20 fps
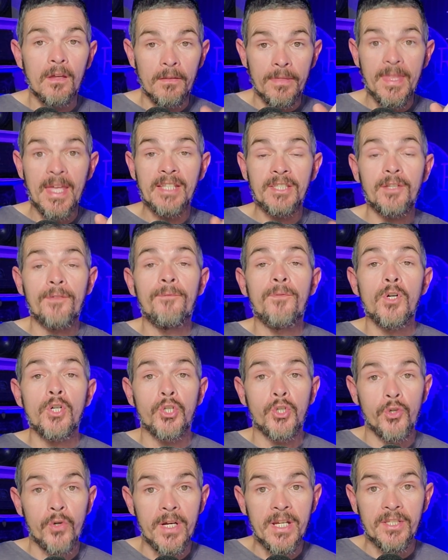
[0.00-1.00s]
That's for
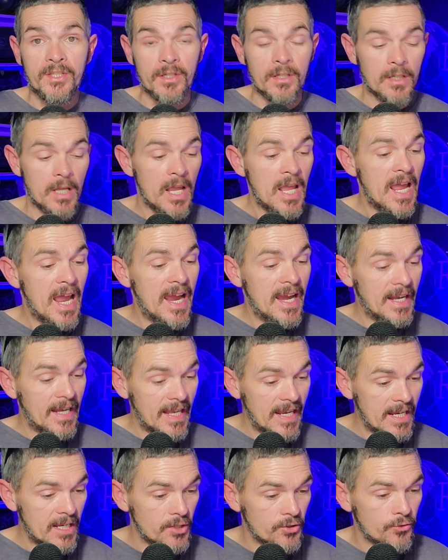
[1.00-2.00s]
treason. And
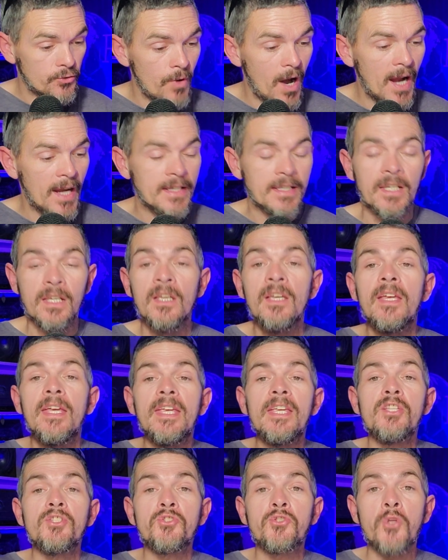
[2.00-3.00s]
he right.
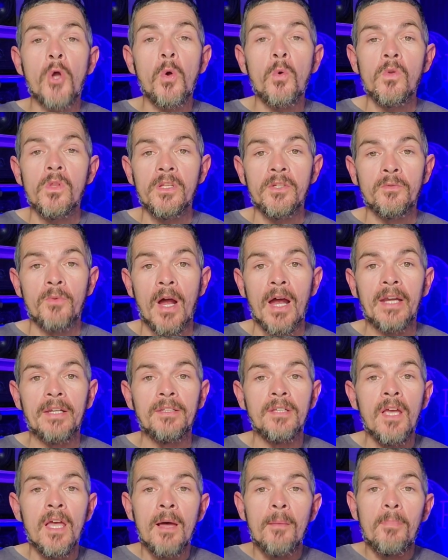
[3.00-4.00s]
He is totally right.